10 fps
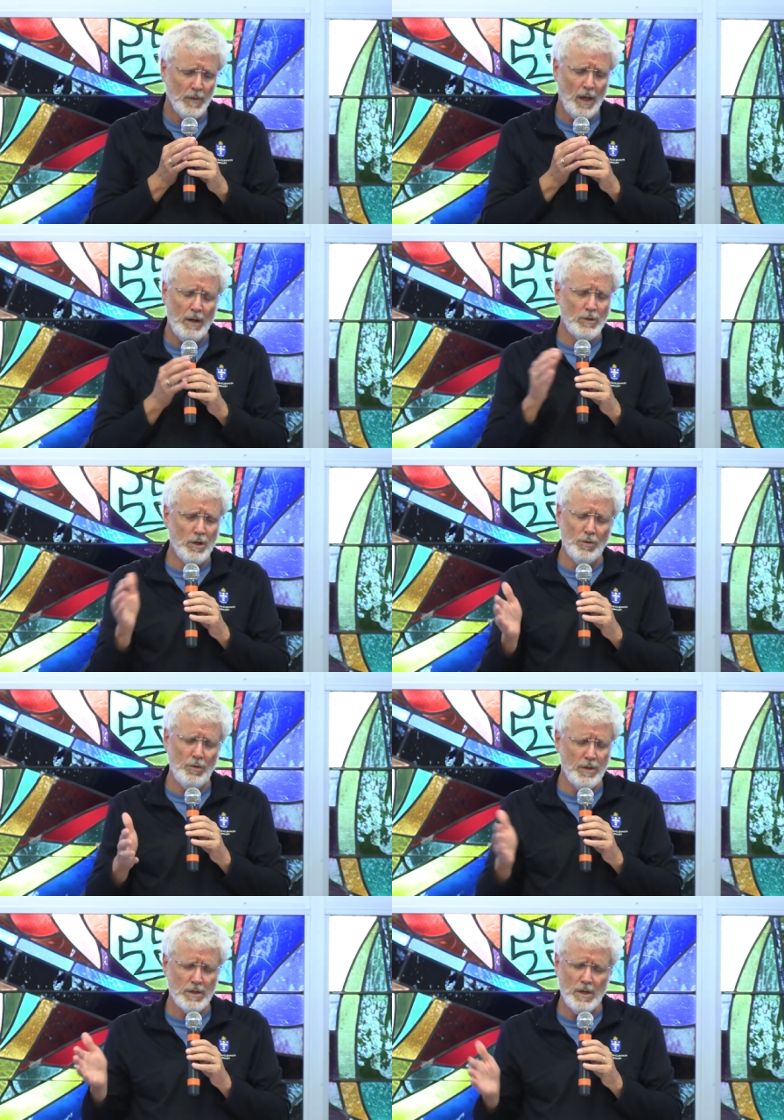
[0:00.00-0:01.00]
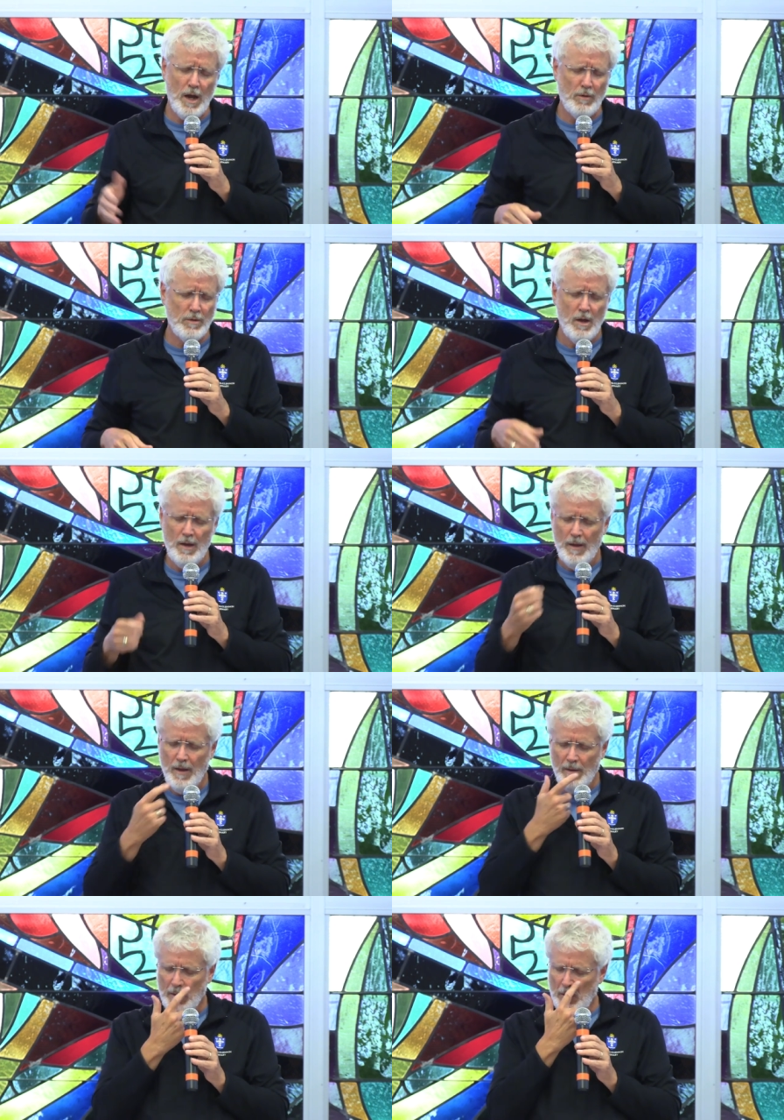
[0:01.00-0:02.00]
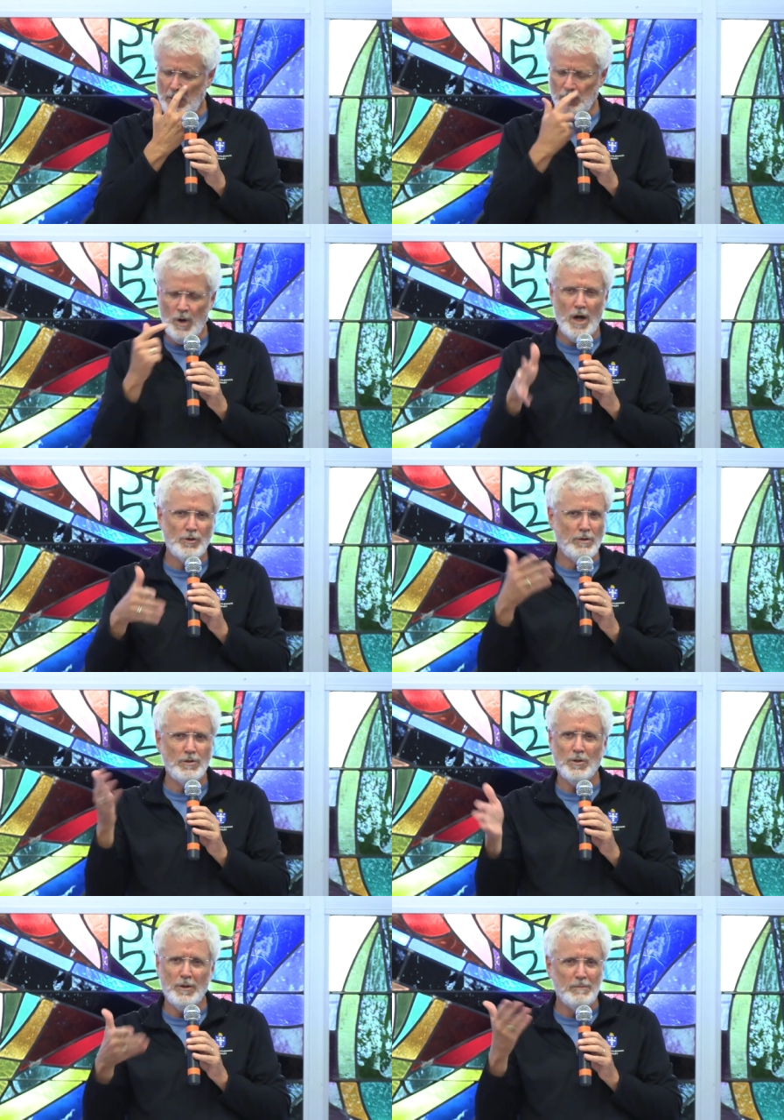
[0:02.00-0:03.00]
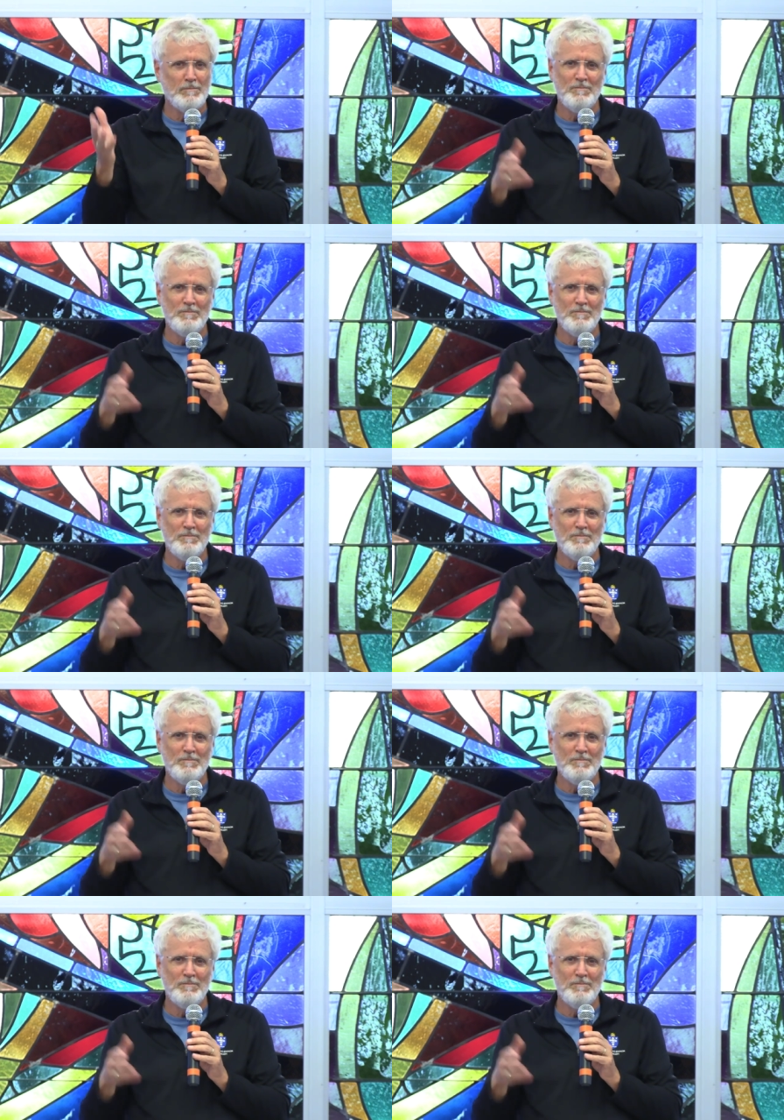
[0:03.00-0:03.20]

And I would go through this town called Rogers, or